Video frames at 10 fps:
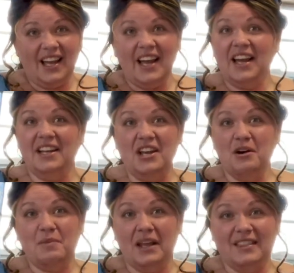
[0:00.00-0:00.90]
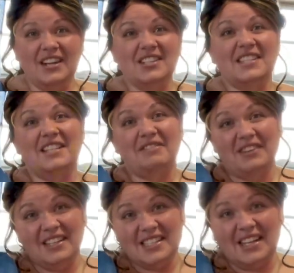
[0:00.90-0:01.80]
And there's a
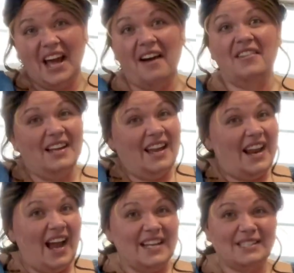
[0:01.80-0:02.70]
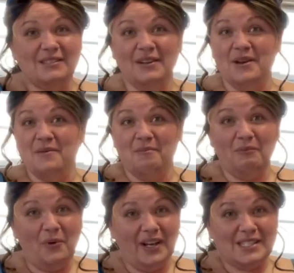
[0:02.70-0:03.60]
difference in having a nice
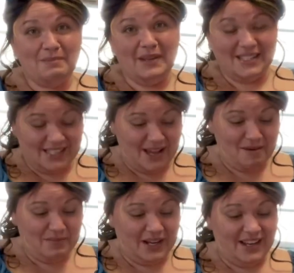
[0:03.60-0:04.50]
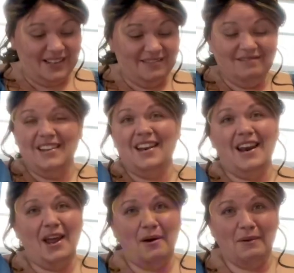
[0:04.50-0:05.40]
moist biscuit, but
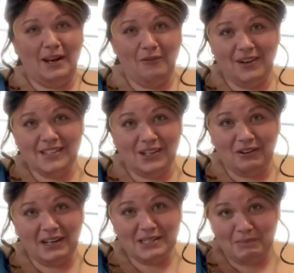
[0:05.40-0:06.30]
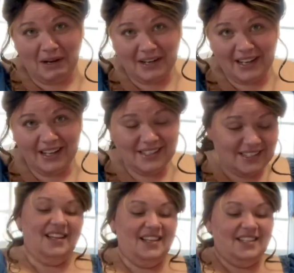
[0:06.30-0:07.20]
nobody wants a grease pocket.
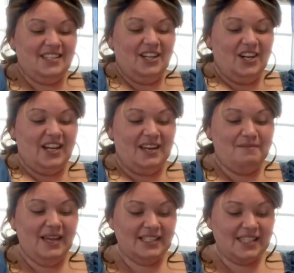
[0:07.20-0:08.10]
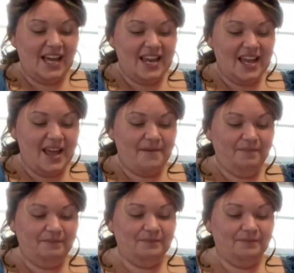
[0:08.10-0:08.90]
So you're gonna mix that in.